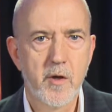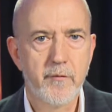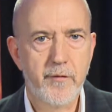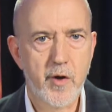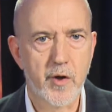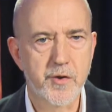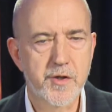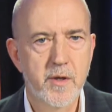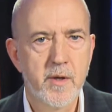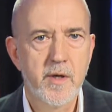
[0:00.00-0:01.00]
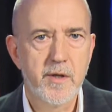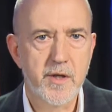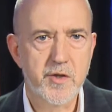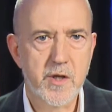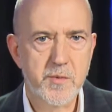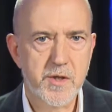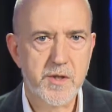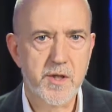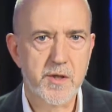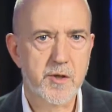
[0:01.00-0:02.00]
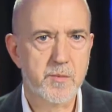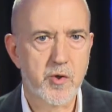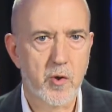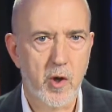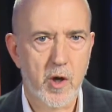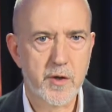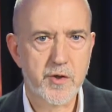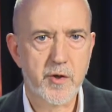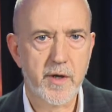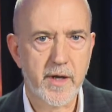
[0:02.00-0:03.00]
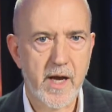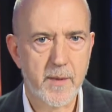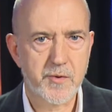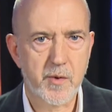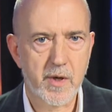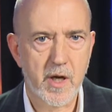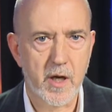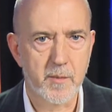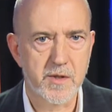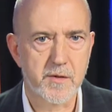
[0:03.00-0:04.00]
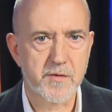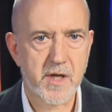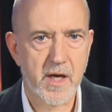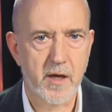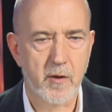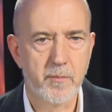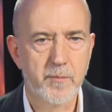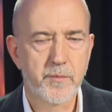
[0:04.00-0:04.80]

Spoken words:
First, the Egyptian systems are larger and capture economies of scale.